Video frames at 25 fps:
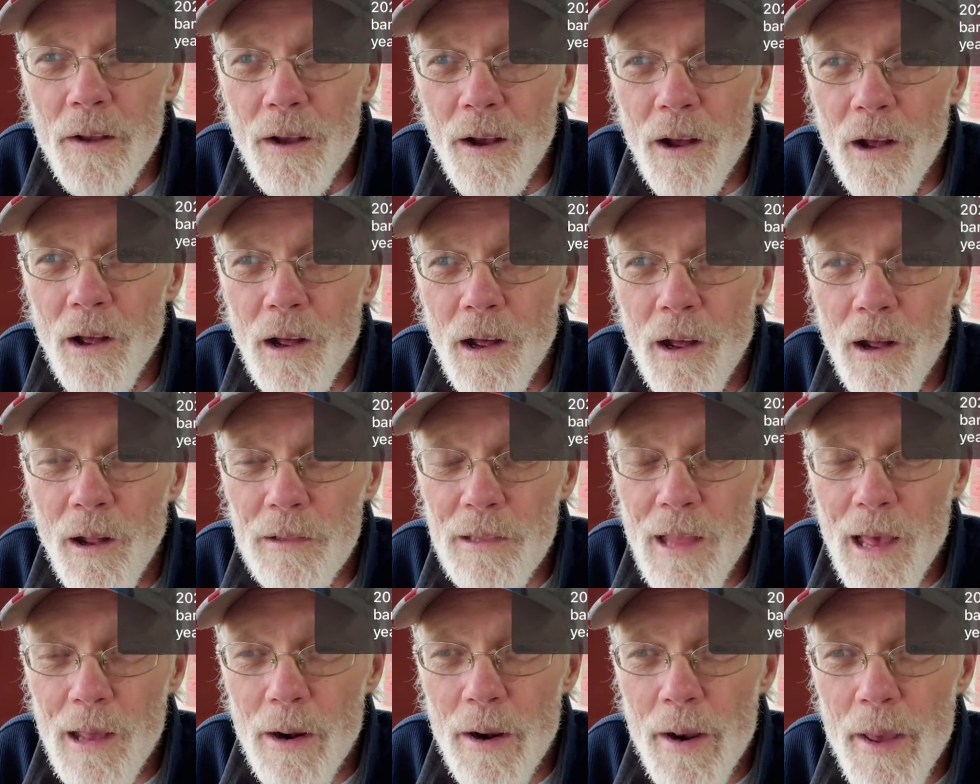A
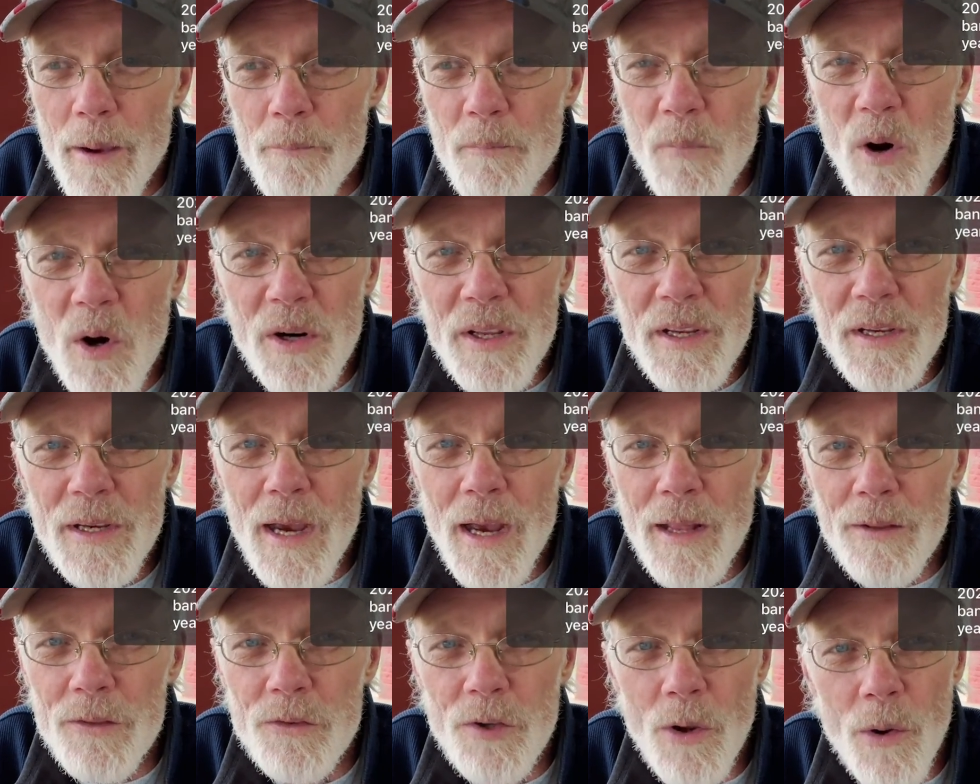lot of that money
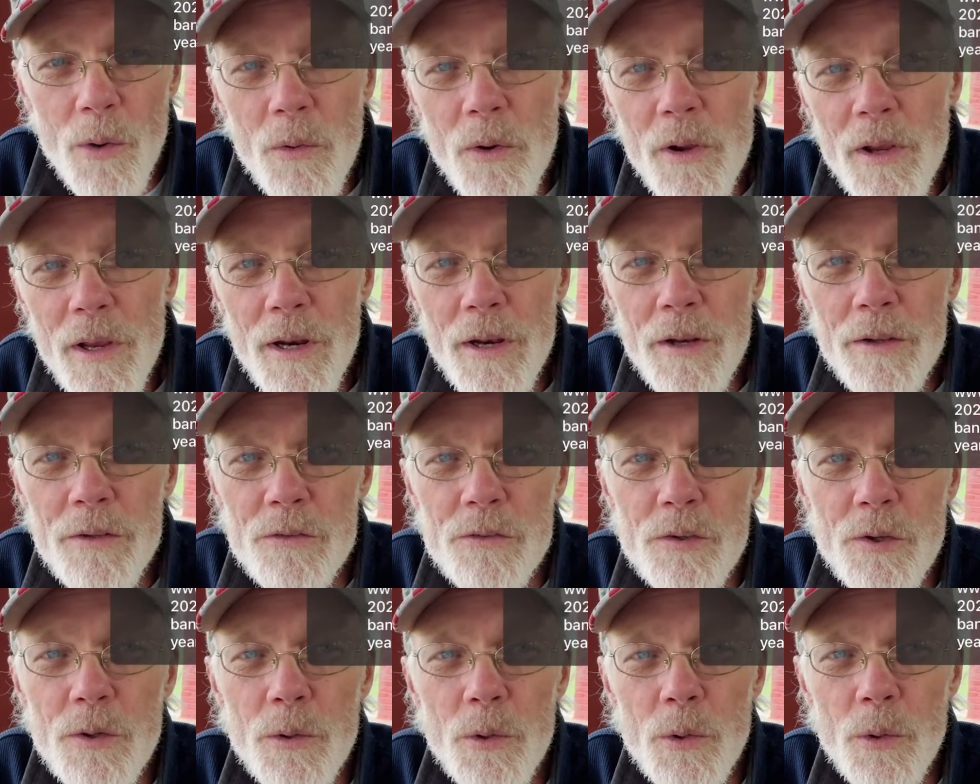got donated
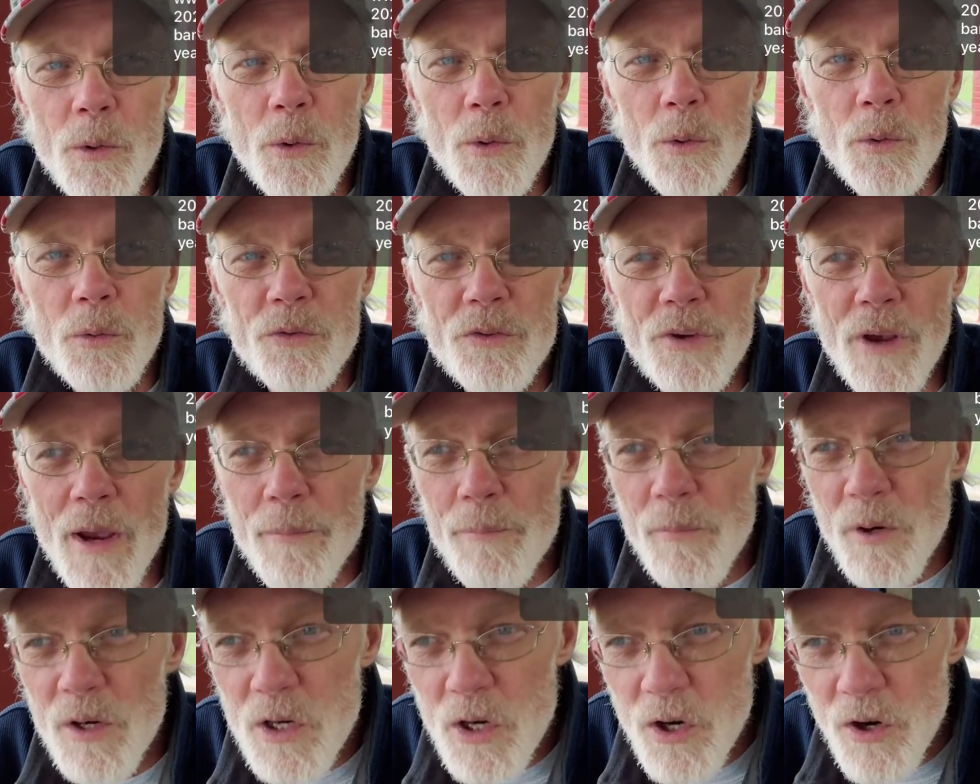to
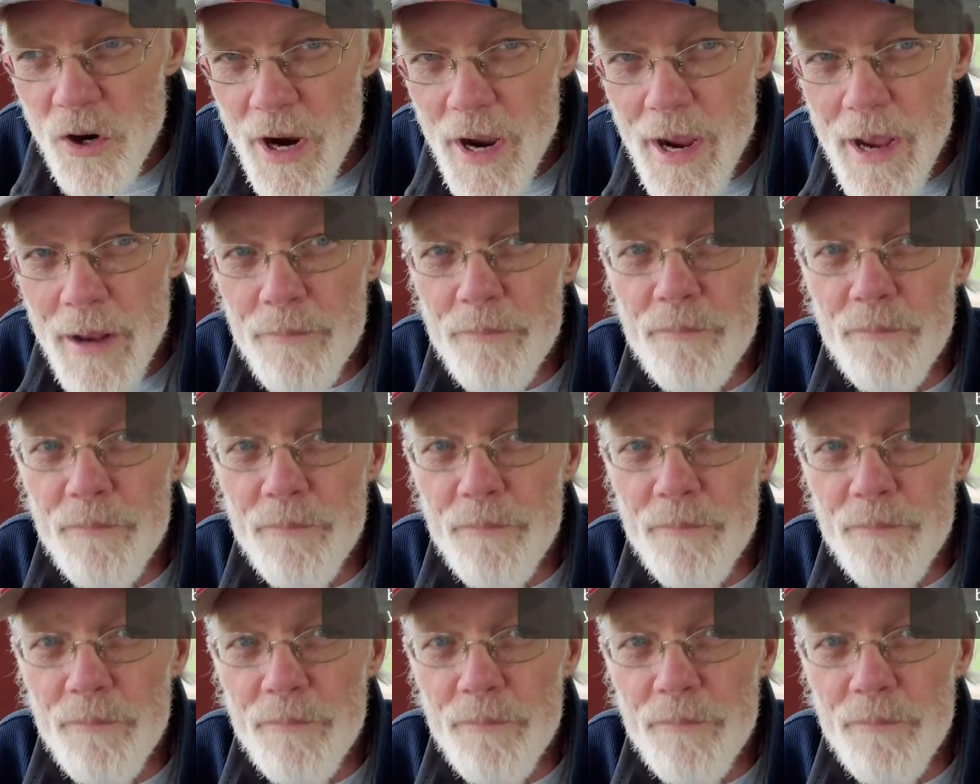Democrat